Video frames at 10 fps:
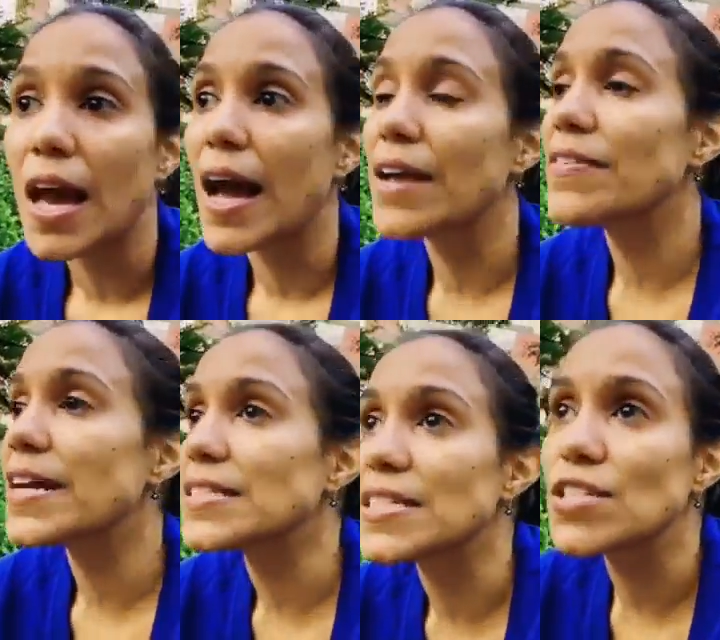I even
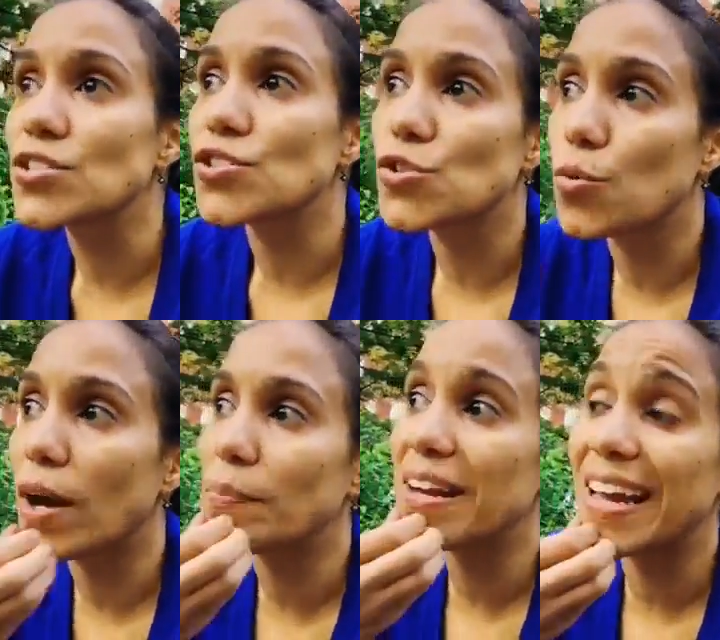had teachers who
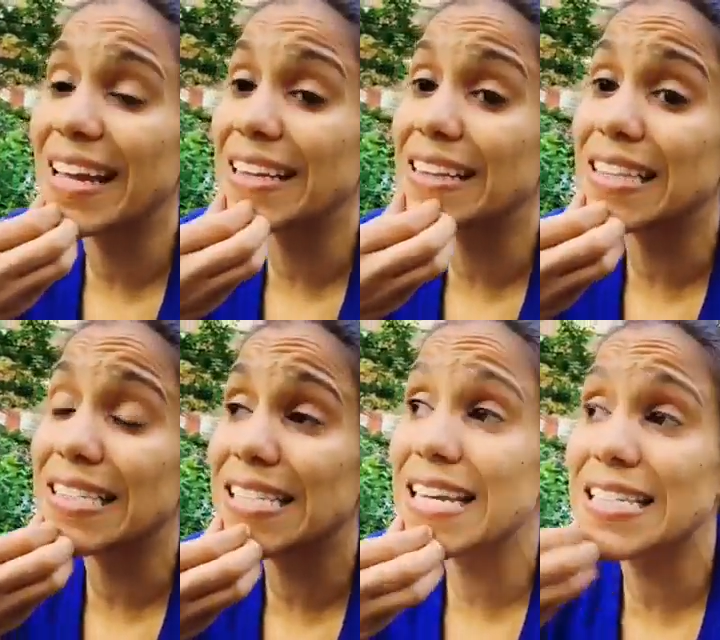I'd be like,
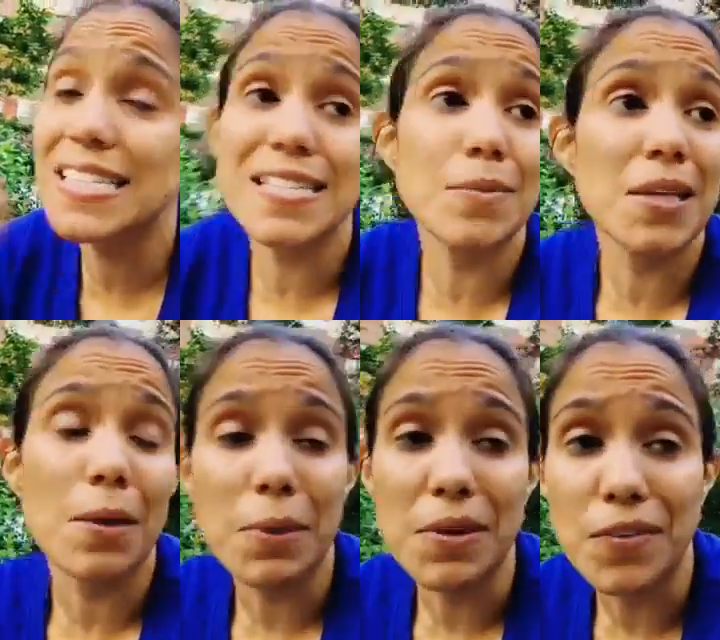this kid said something that
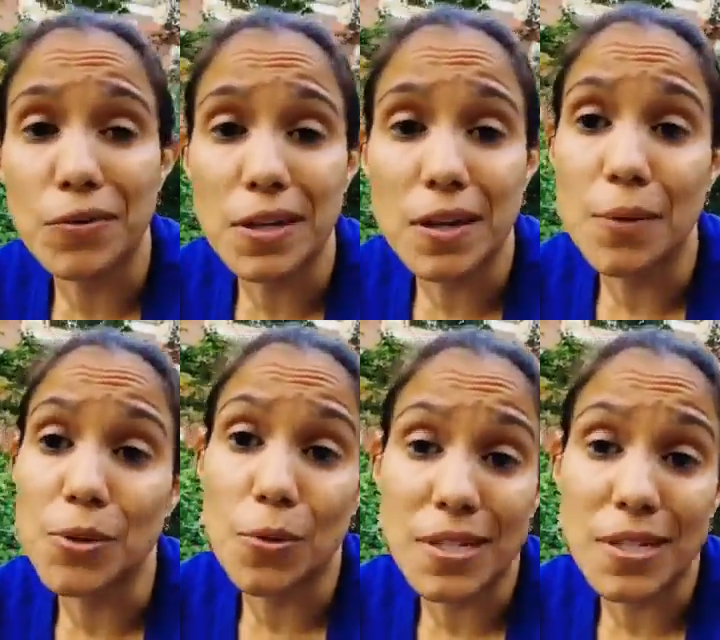made me feel really uncomfortable.